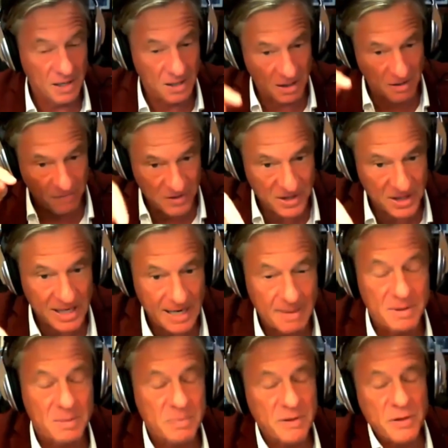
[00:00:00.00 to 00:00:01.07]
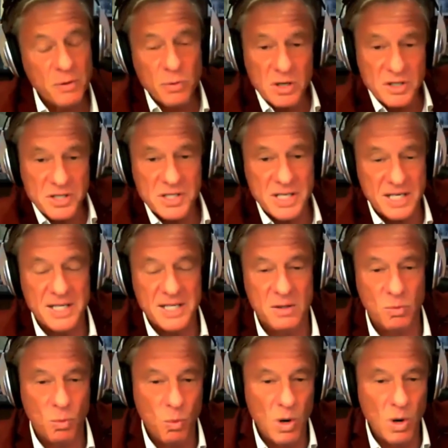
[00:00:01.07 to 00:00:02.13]
of this cabinet, but the rot set in
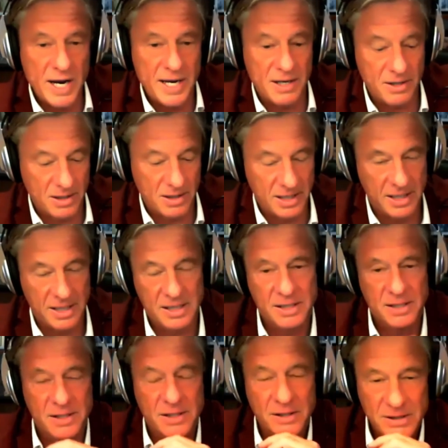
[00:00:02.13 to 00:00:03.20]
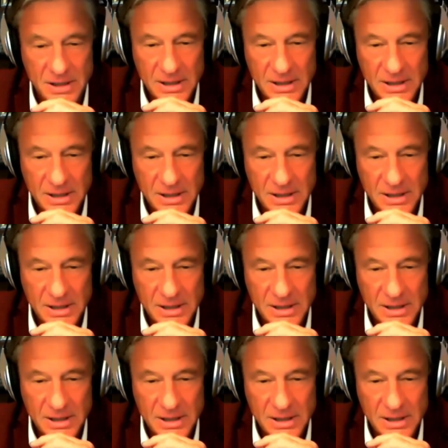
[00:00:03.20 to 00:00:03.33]
way earlier. You know.